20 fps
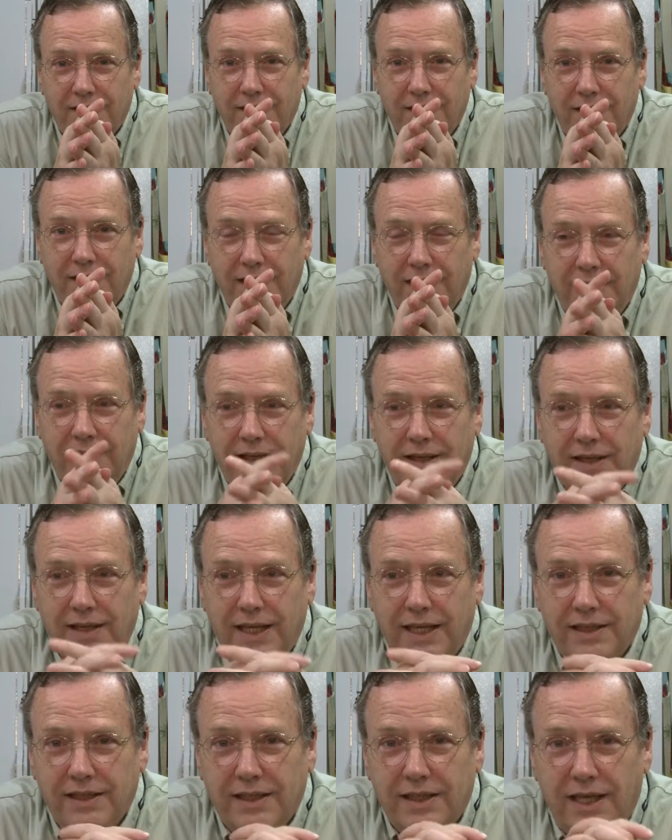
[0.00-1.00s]
And
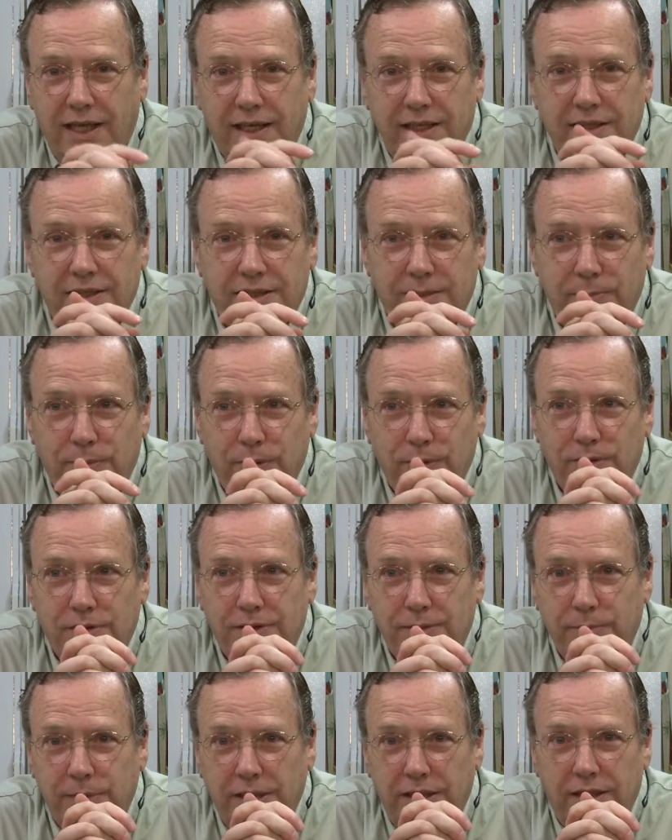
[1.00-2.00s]
that guy is supposed
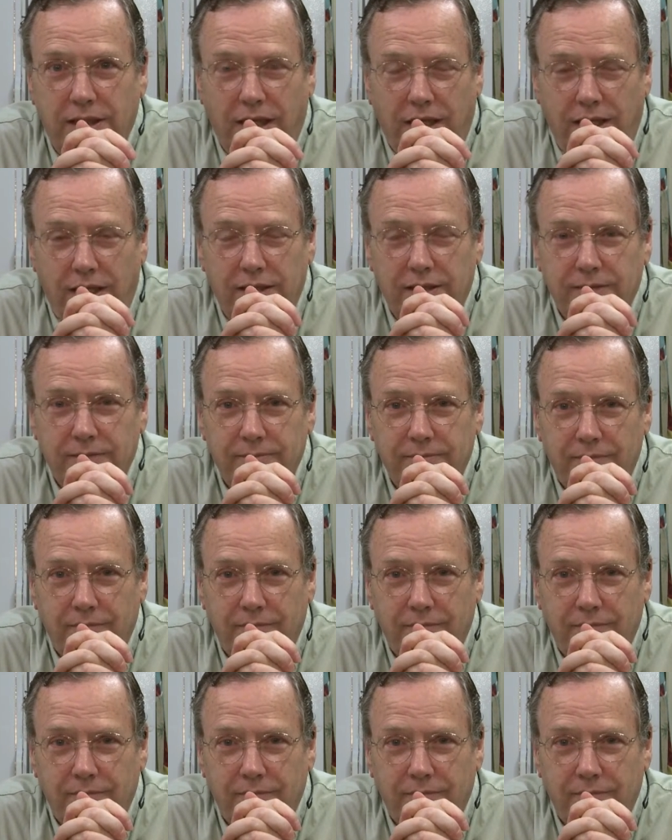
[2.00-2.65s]
to be God.